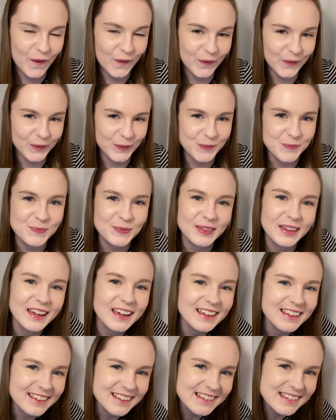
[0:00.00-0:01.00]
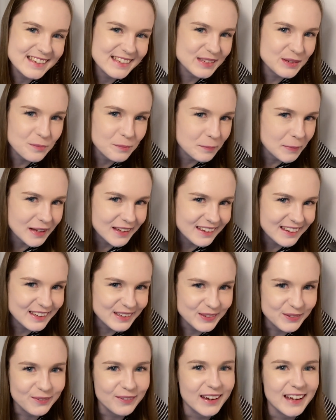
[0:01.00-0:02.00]
Oh, this is a
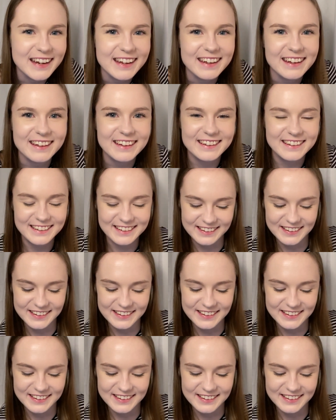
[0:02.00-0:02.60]
monkey sweating.